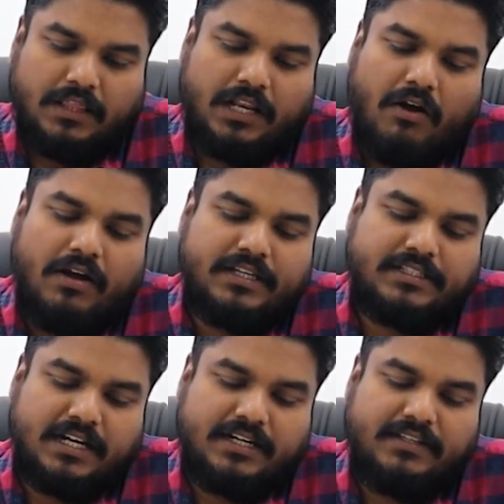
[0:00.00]
the
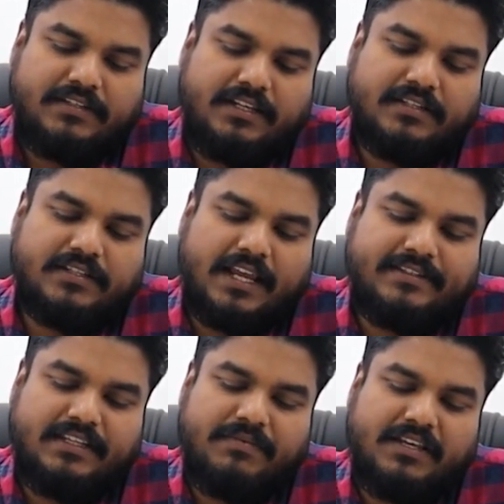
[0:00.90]
longest Agni series is
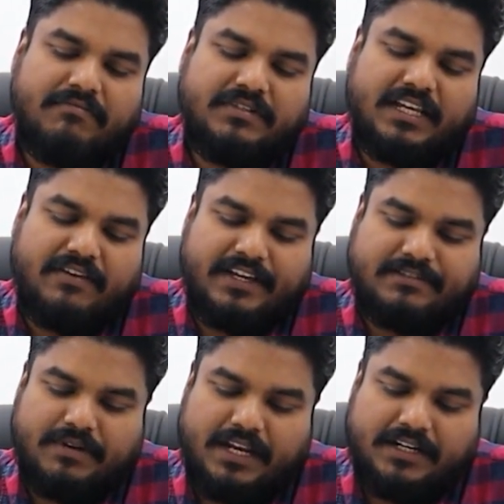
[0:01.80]
ICBM, which I have
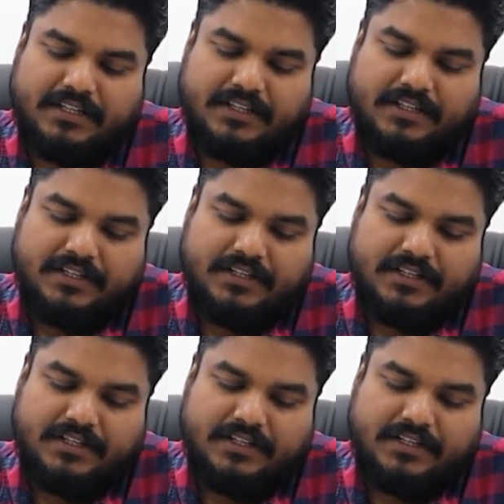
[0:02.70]
explained.